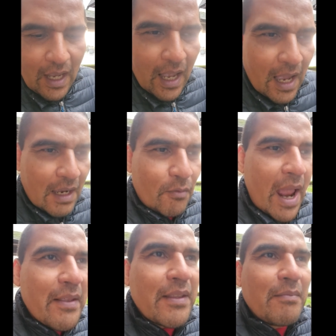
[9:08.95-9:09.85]

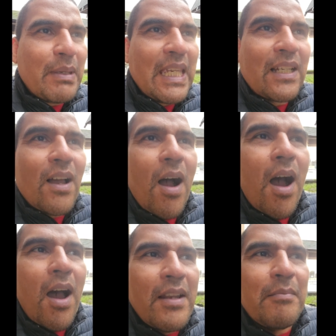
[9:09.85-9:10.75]
Rather than being
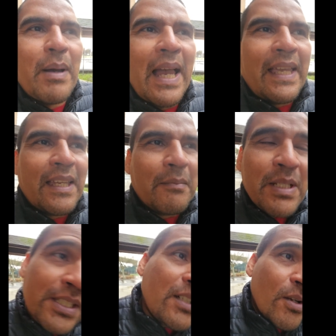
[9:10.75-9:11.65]
awed by him,
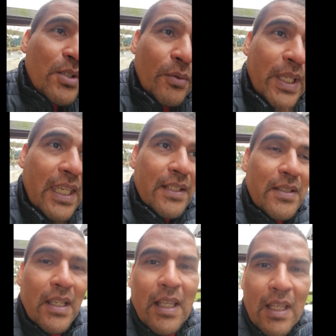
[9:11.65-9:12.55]
and she knows who he is.